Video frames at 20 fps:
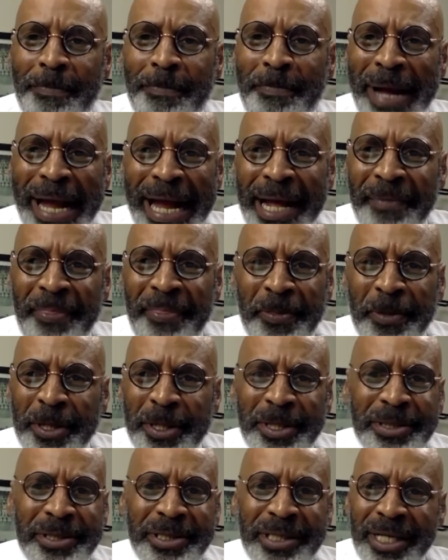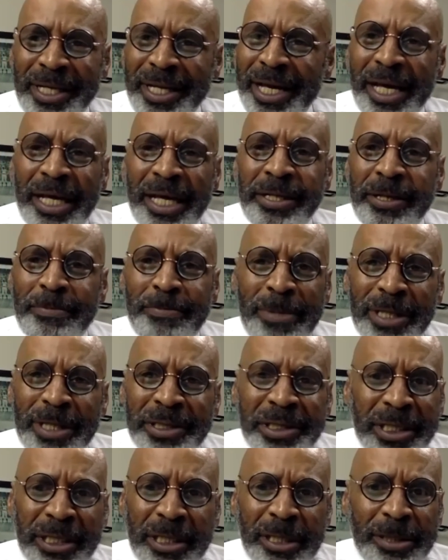Panthers and the
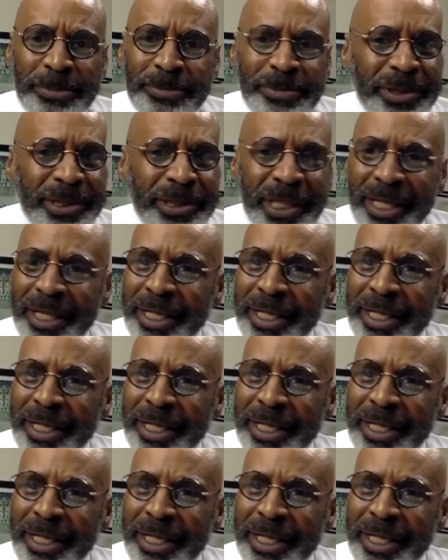Muslims,